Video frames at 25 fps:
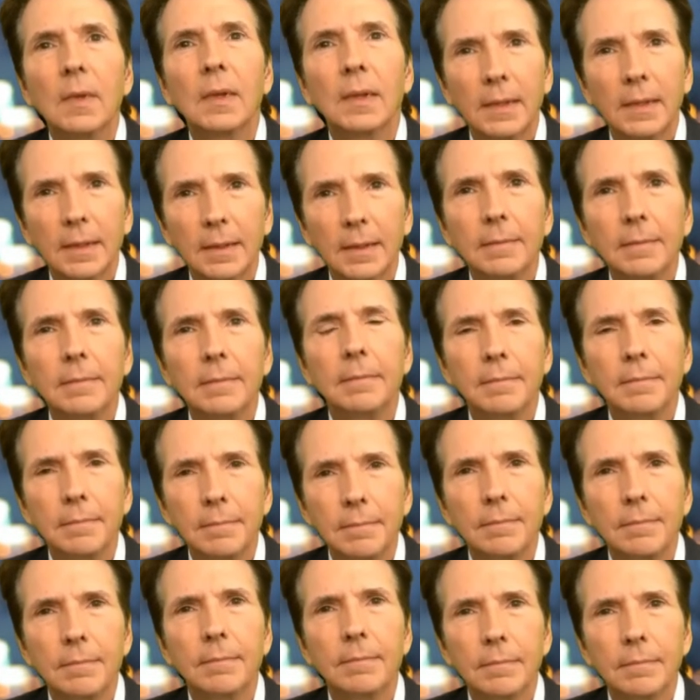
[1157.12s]

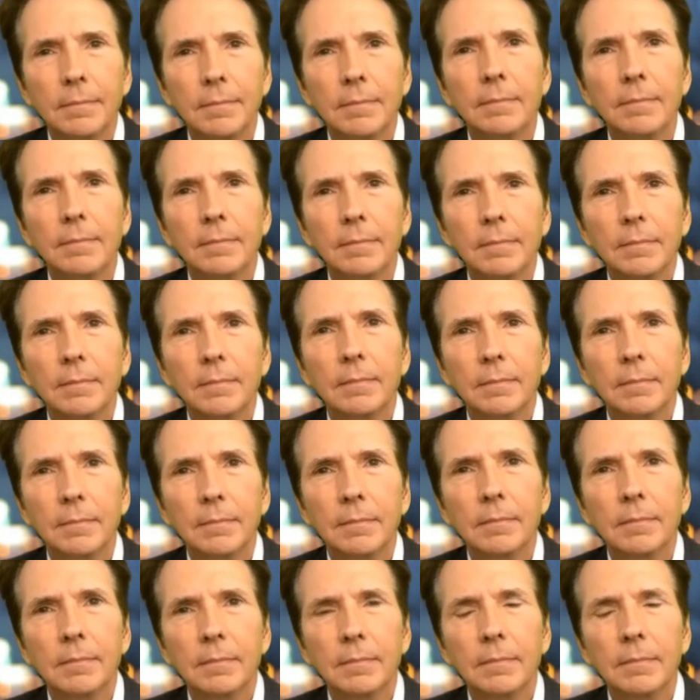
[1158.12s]

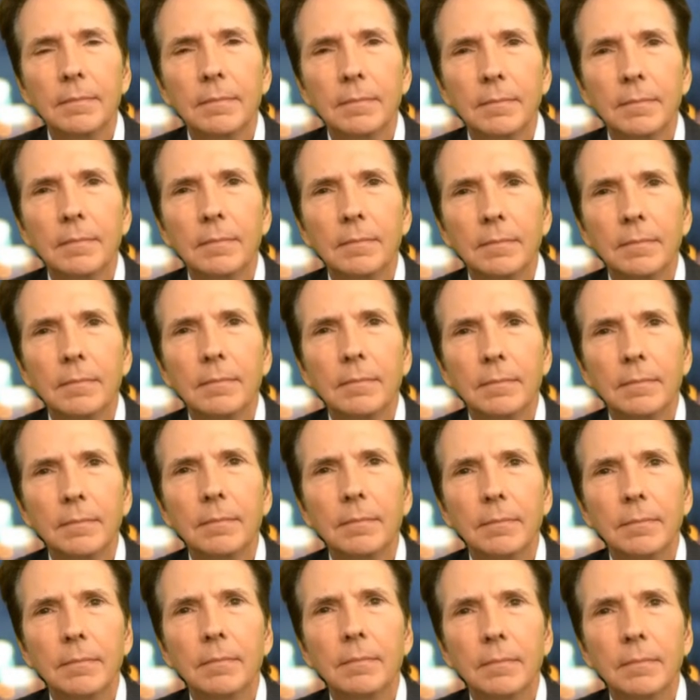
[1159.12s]

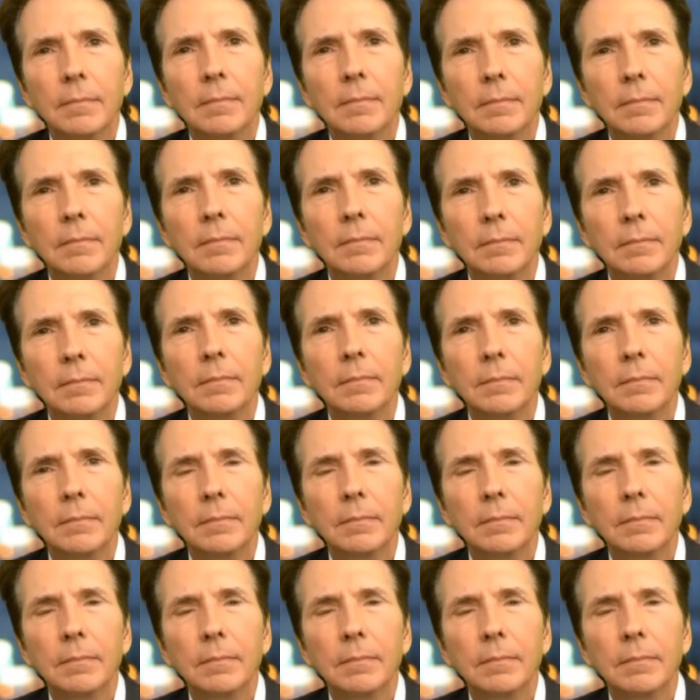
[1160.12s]
(not speaking)